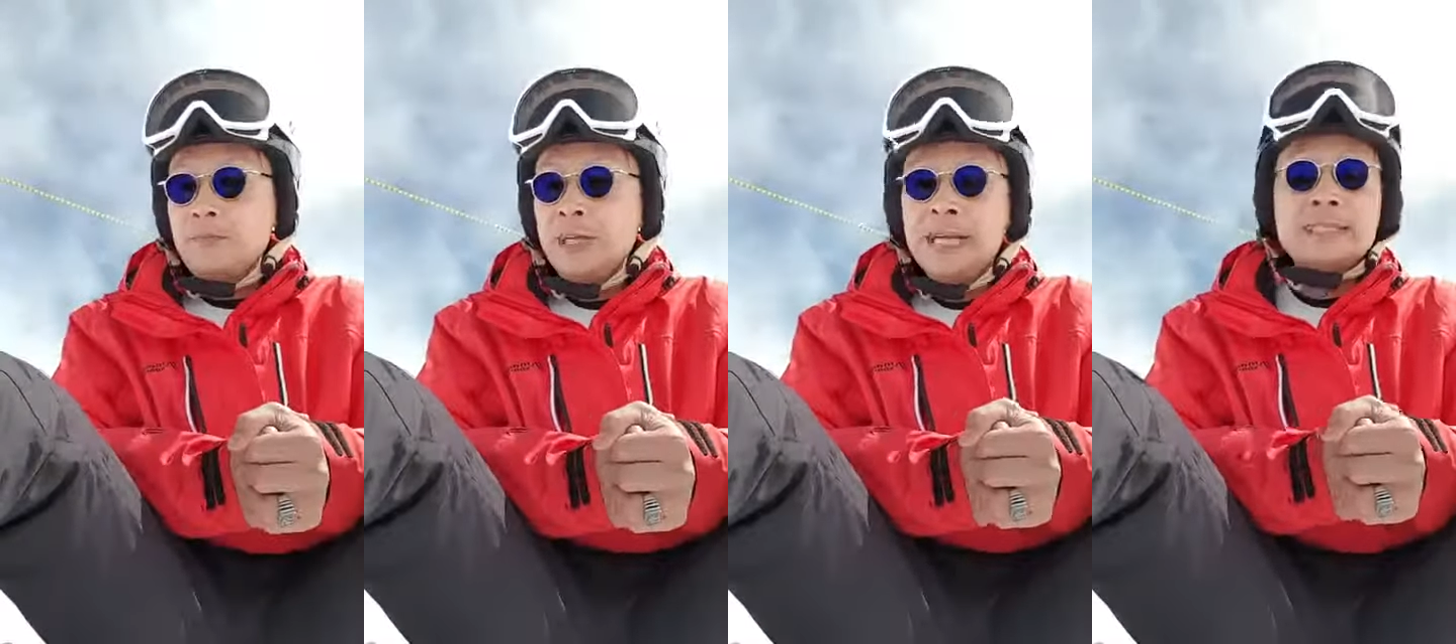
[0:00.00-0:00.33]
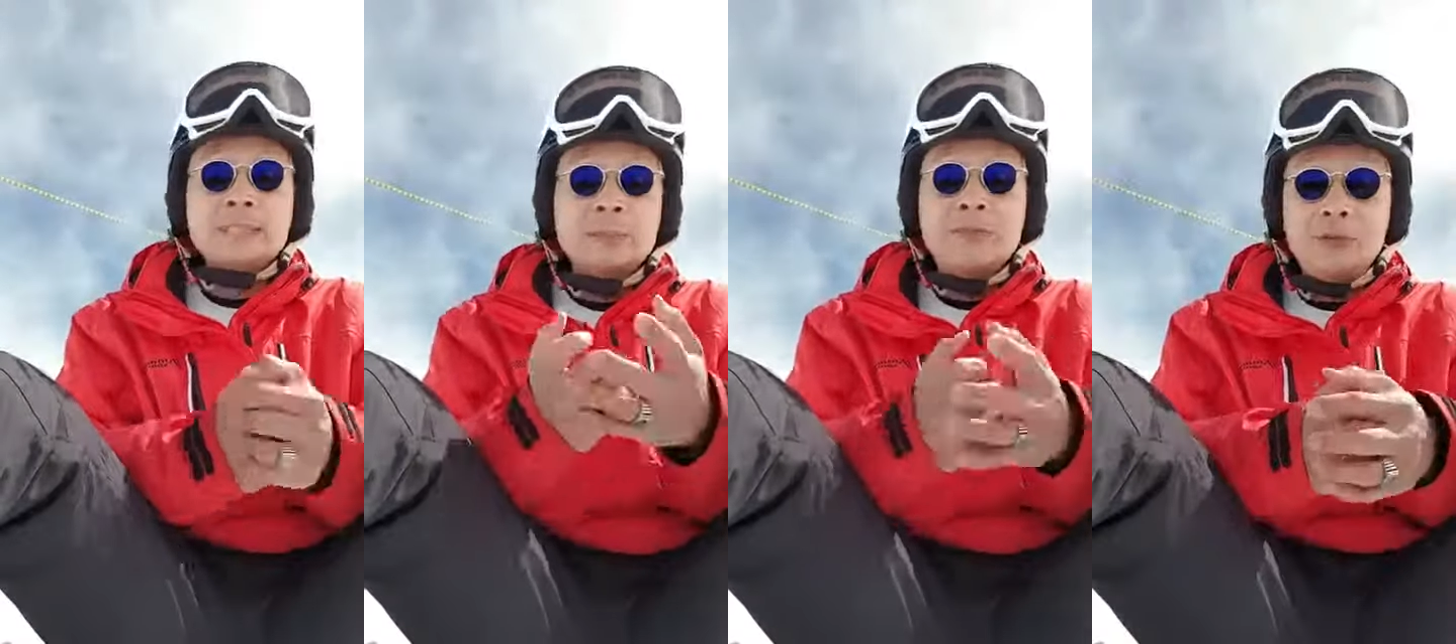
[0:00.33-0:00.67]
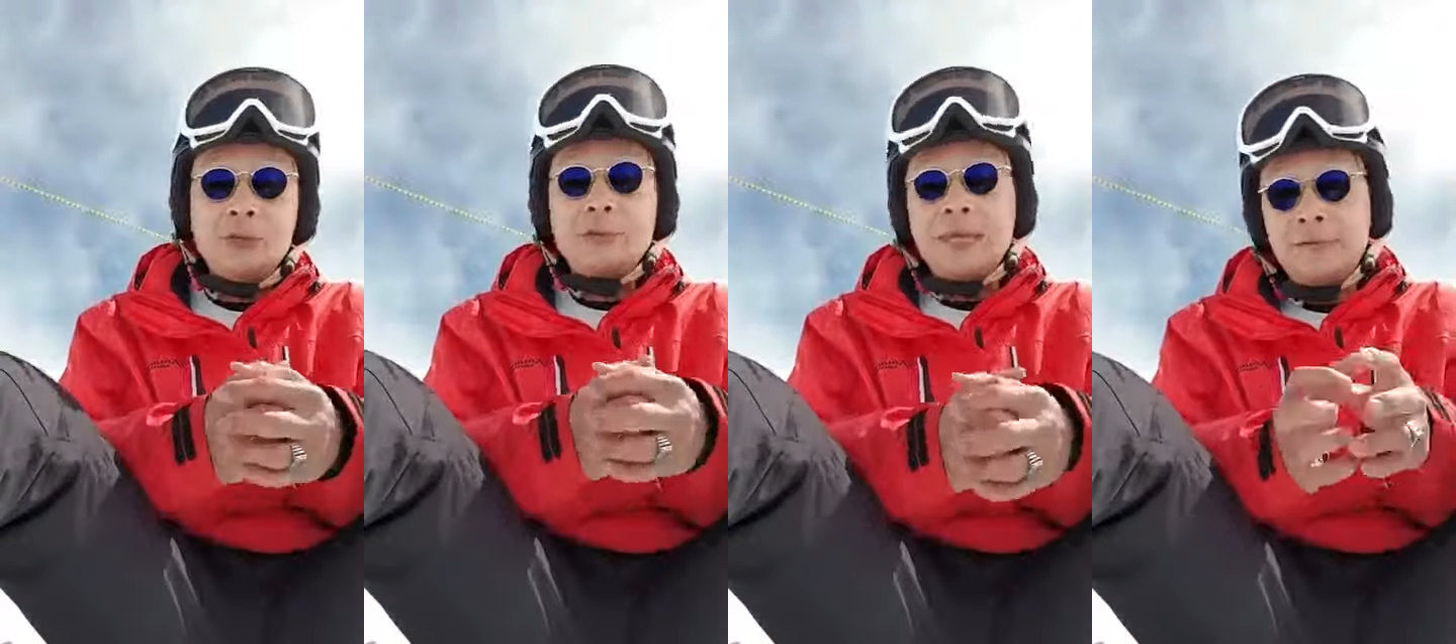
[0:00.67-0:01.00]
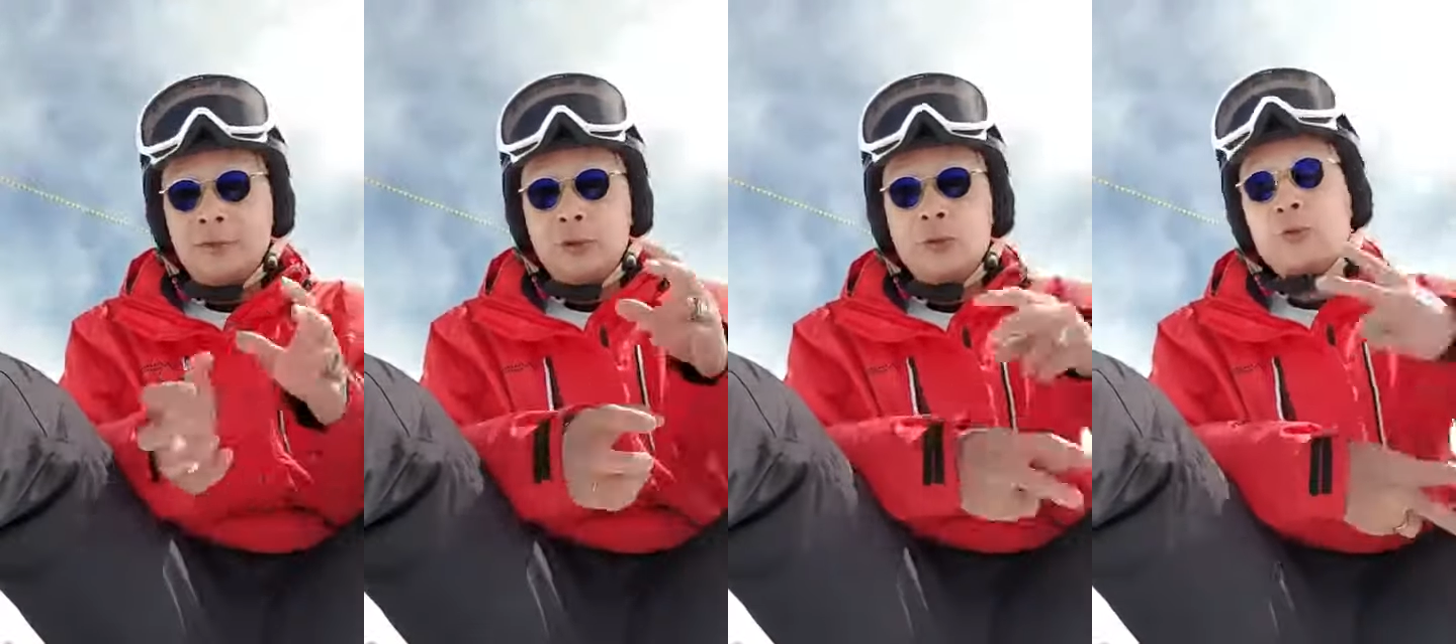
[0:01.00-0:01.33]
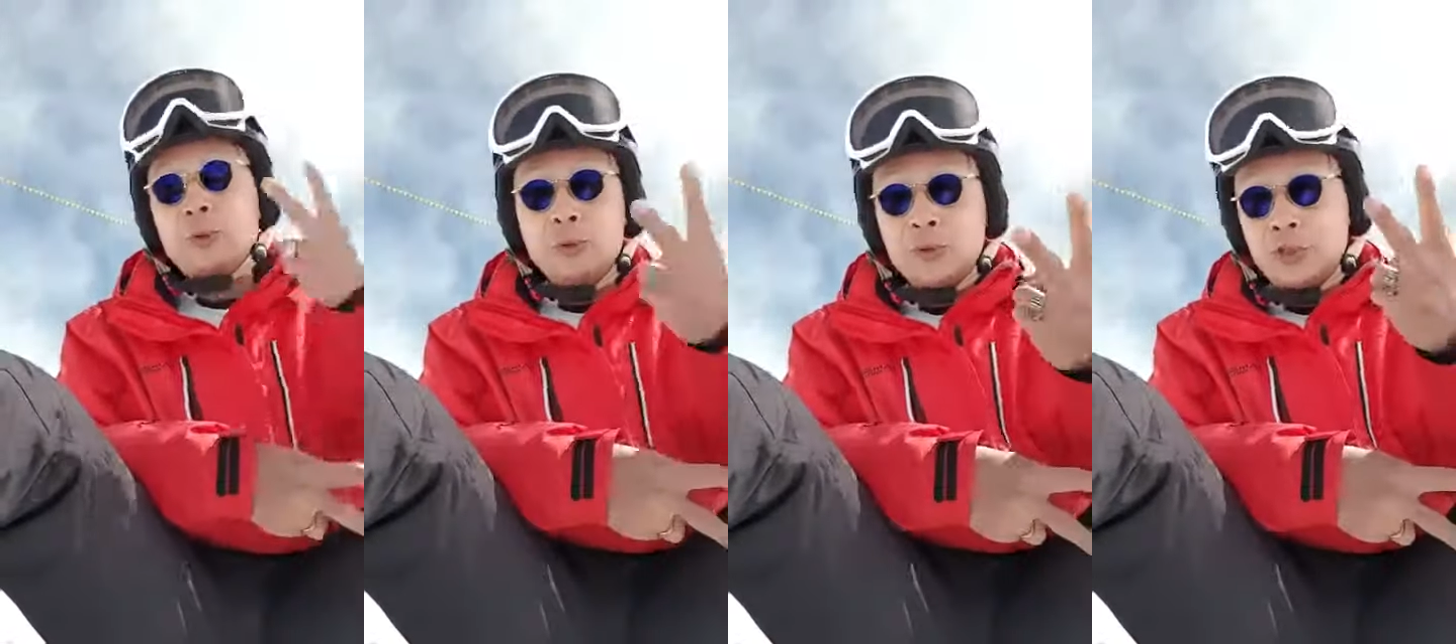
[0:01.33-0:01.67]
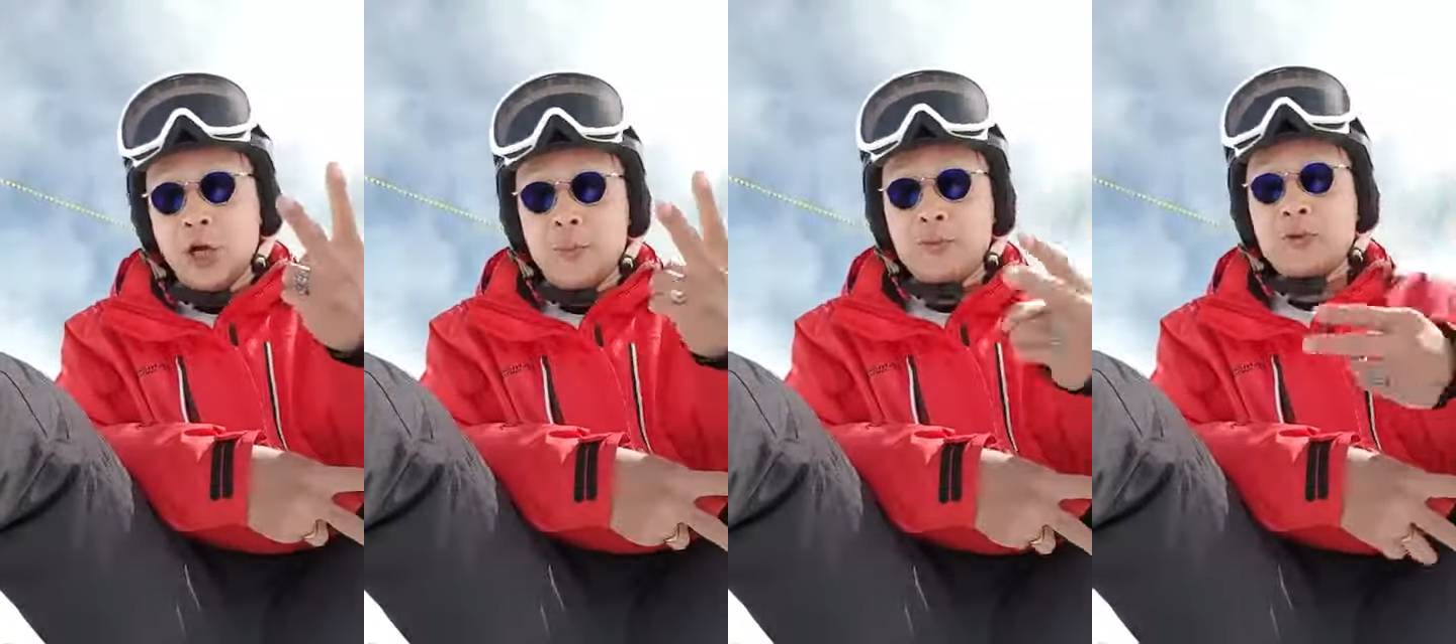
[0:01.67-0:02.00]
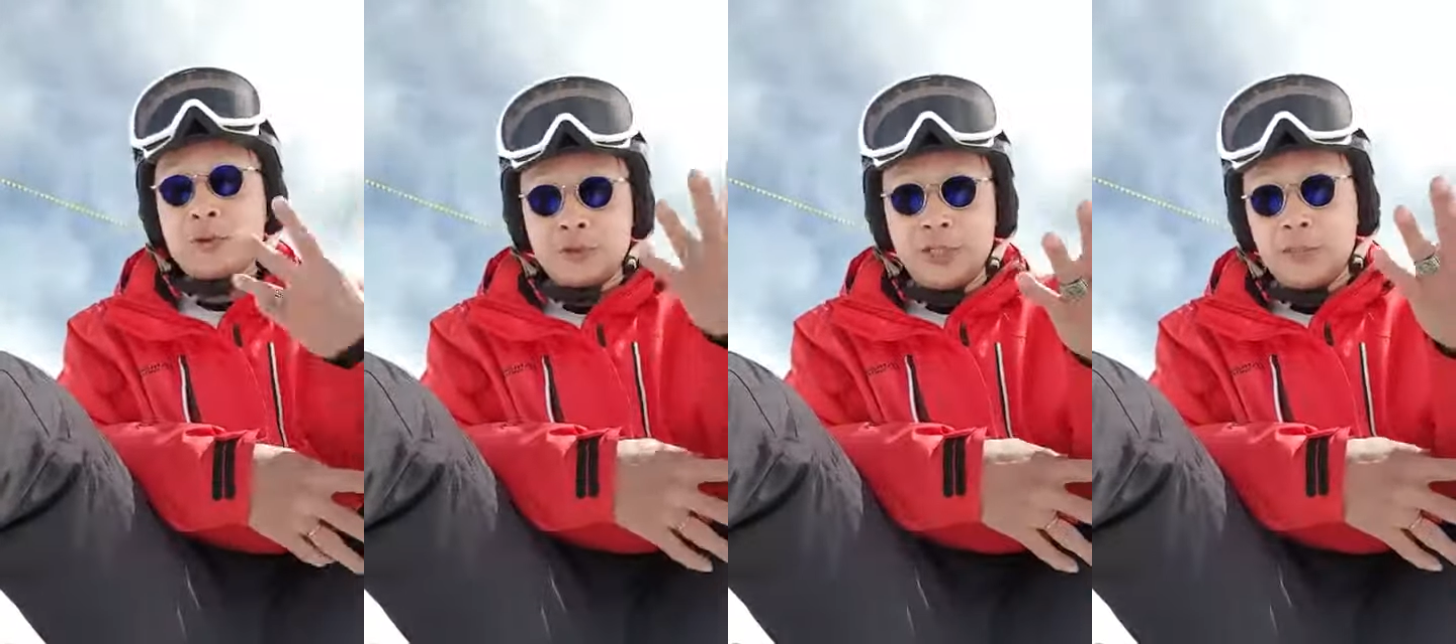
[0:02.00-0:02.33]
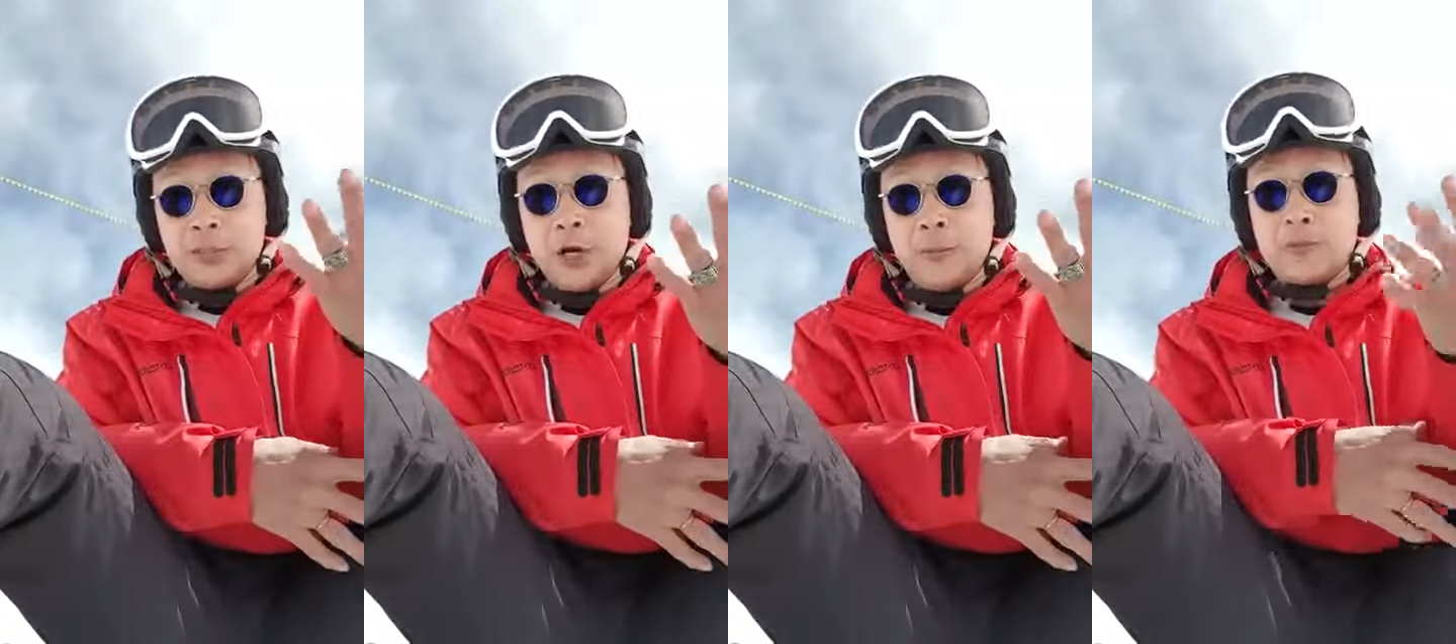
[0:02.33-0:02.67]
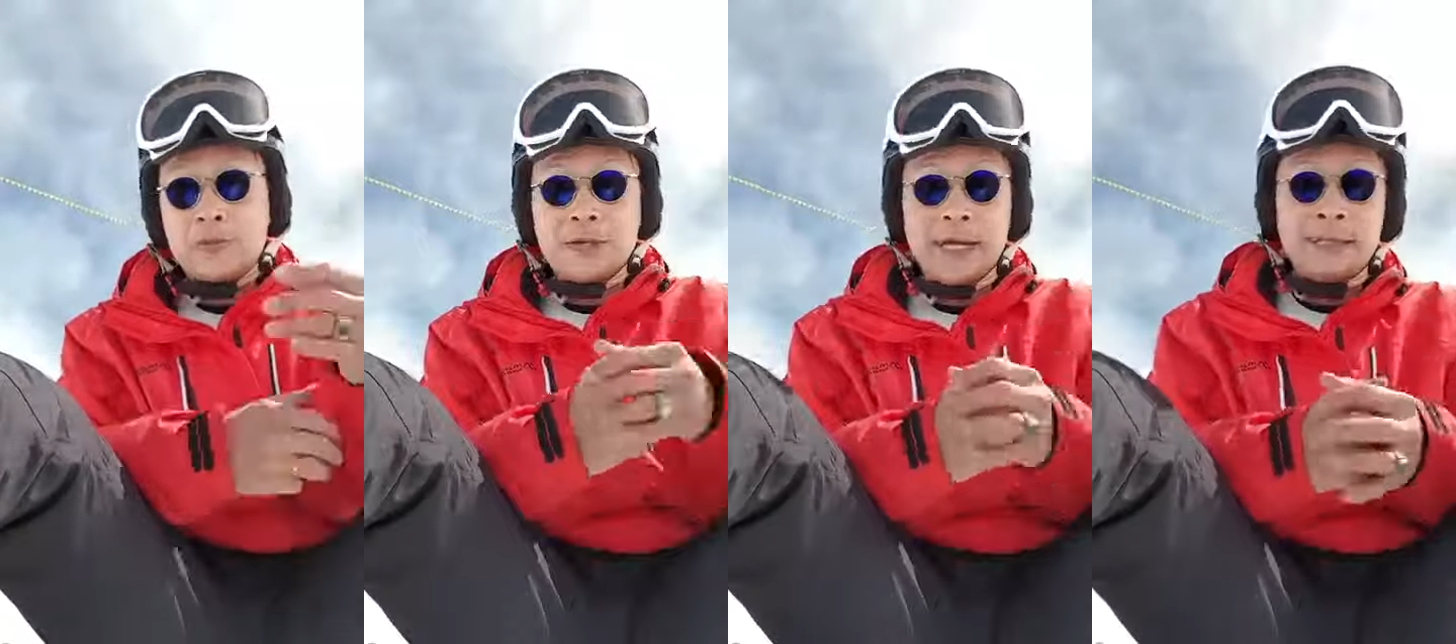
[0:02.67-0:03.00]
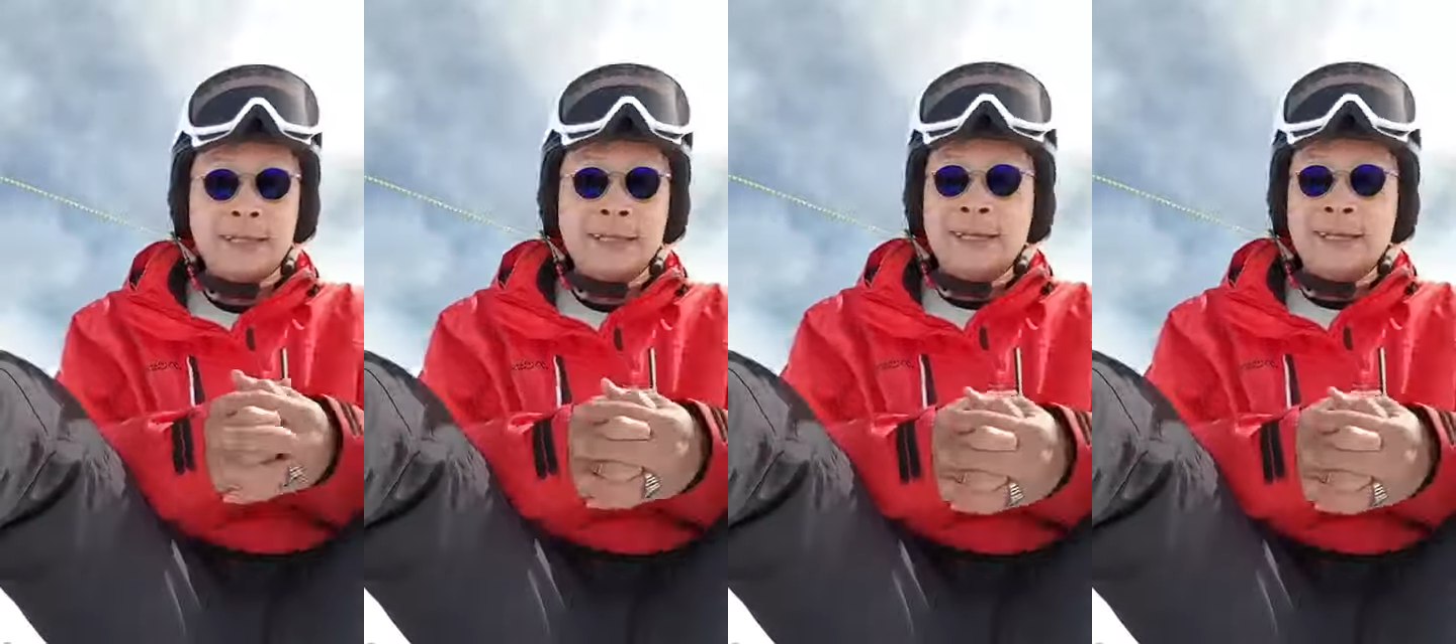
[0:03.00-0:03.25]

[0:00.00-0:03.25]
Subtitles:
And some of you may even do 2 jobs or 3 jobs, right?